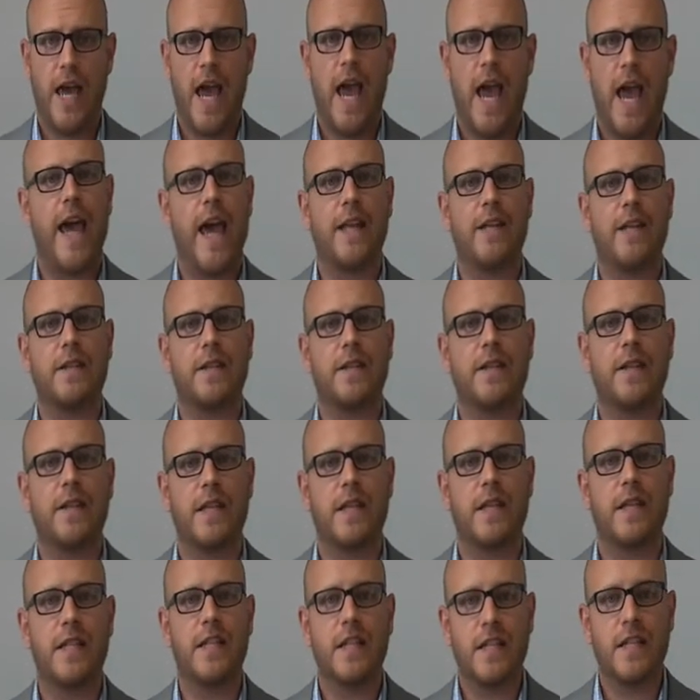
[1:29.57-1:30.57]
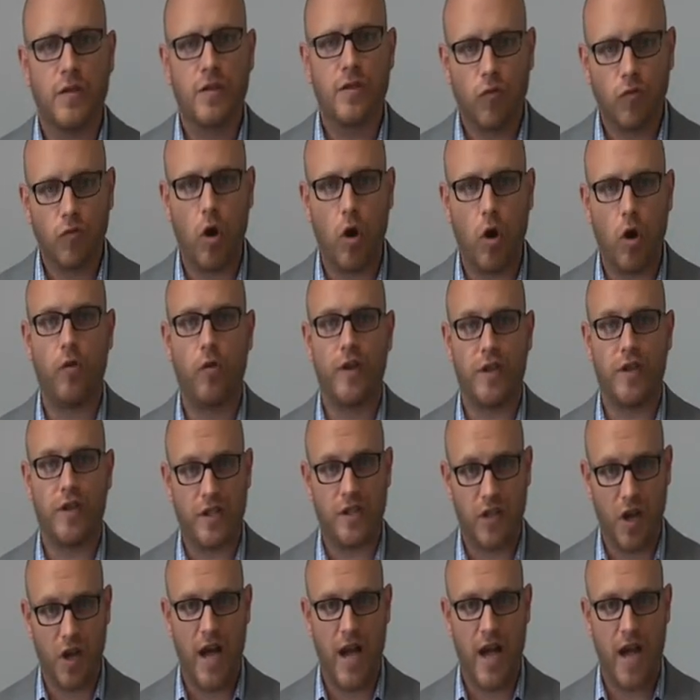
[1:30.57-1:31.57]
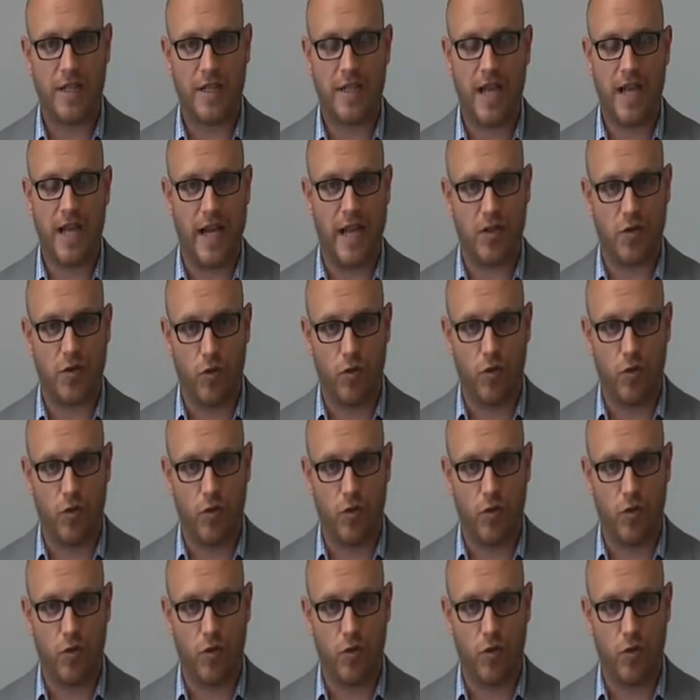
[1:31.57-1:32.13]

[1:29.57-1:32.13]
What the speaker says: And this is the role that science takes,